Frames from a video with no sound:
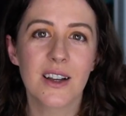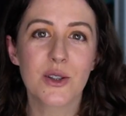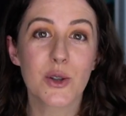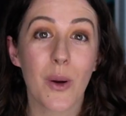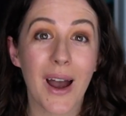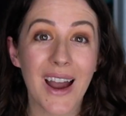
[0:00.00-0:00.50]

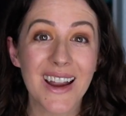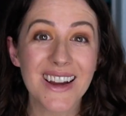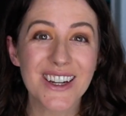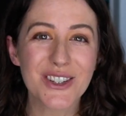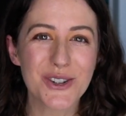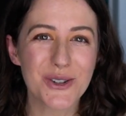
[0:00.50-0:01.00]
So
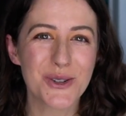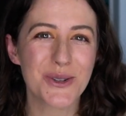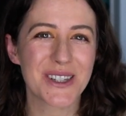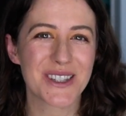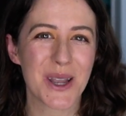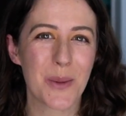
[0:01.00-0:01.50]
I showed you
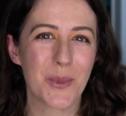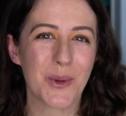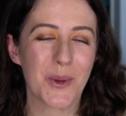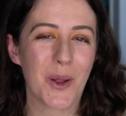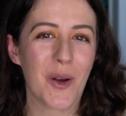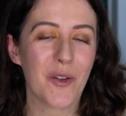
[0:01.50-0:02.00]
an
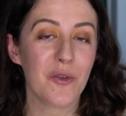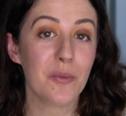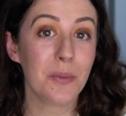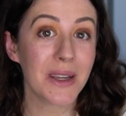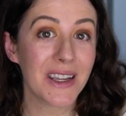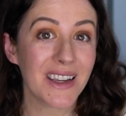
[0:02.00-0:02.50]
example of
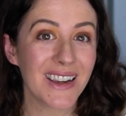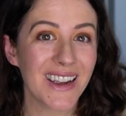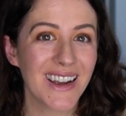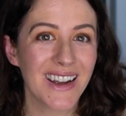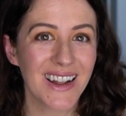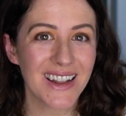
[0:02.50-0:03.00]
me
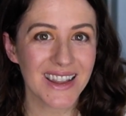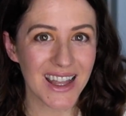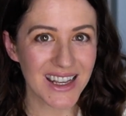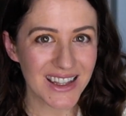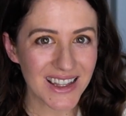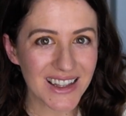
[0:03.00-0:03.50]

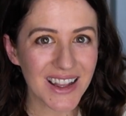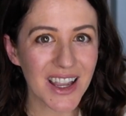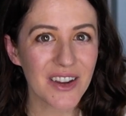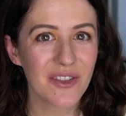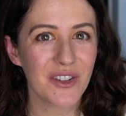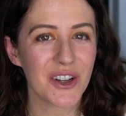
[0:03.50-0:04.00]
letting the
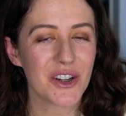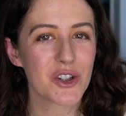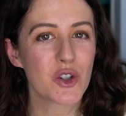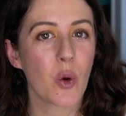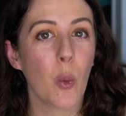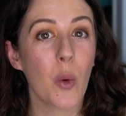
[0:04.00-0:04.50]
client
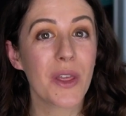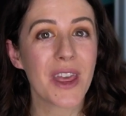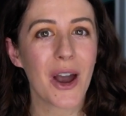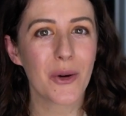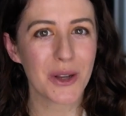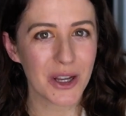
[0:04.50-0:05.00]
finish
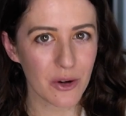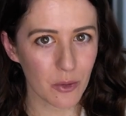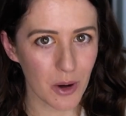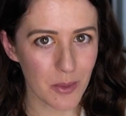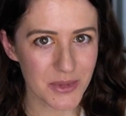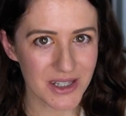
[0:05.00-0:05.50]
without
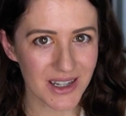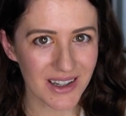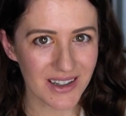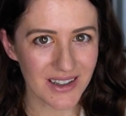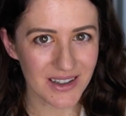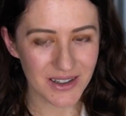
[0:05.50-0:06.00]

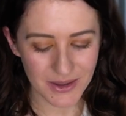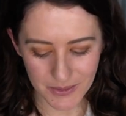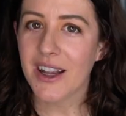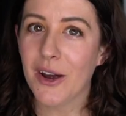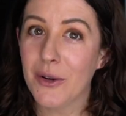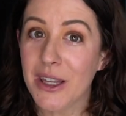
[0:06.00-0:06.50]
interrupting.
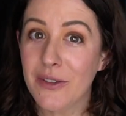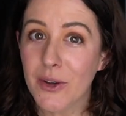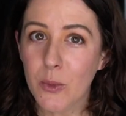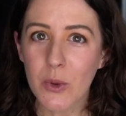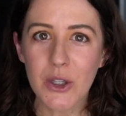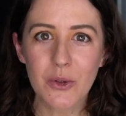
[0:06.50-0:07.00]
Now,
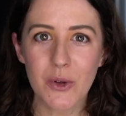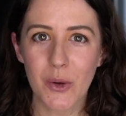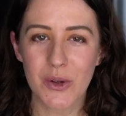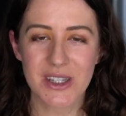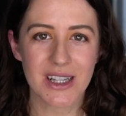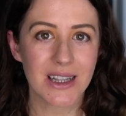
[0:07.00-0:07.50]
even when you
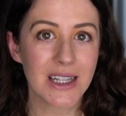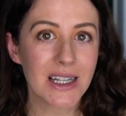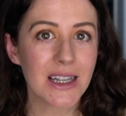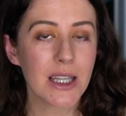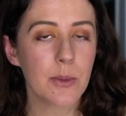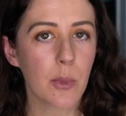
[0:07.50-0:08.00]
notice
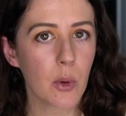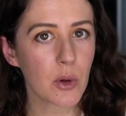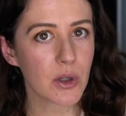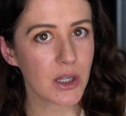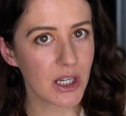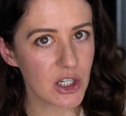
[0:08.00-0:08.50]
clinically
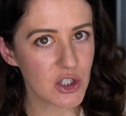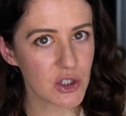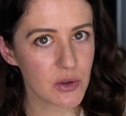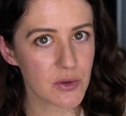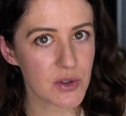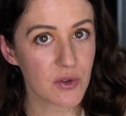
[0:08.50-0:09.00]
important
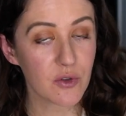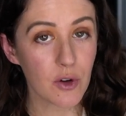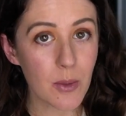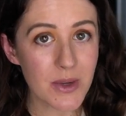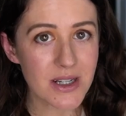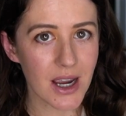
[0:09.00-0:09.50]
issues
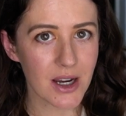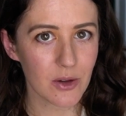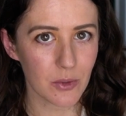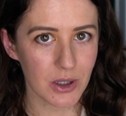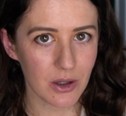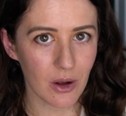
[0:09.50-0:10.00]
from a diet
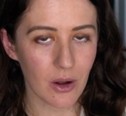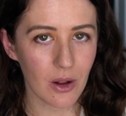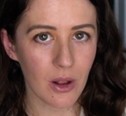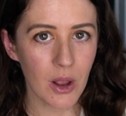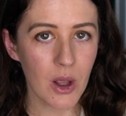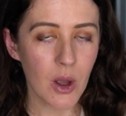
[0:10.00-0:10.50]

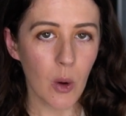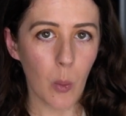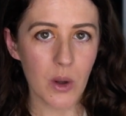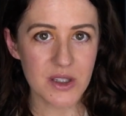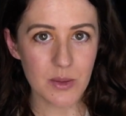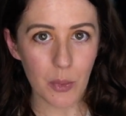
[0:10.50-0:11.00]
recall,
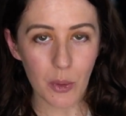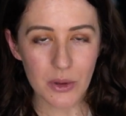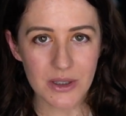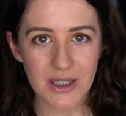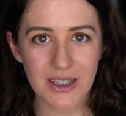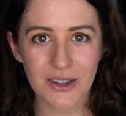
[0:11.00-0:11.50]
what's
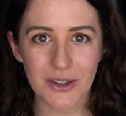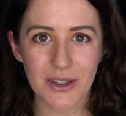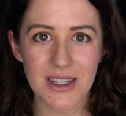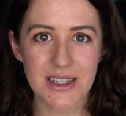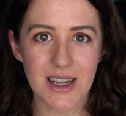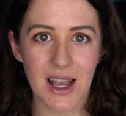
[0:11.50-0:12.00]
important here
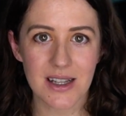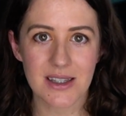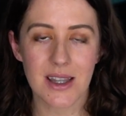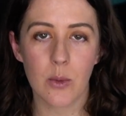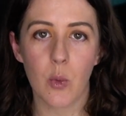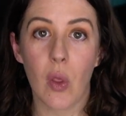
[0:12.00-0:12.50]
is to ask
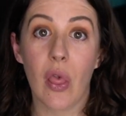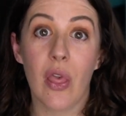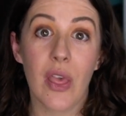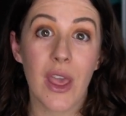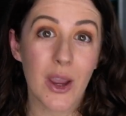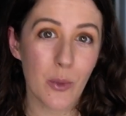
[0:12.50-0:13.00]
them what
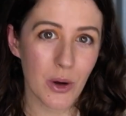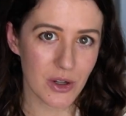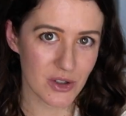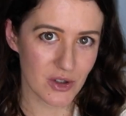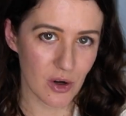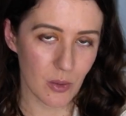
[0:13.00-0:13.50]
they want to
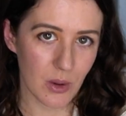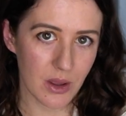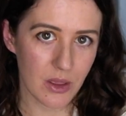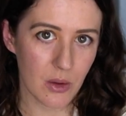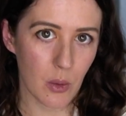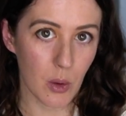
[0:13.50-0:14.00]
start
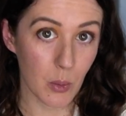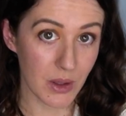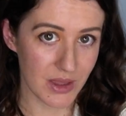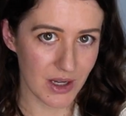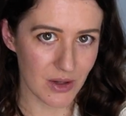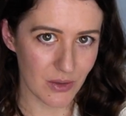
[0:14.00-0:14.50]
with or what
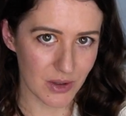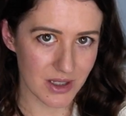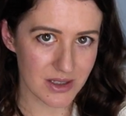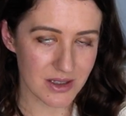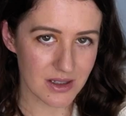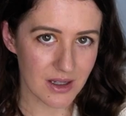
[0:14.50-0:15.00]
they
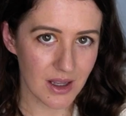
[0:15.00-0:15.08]
noticed.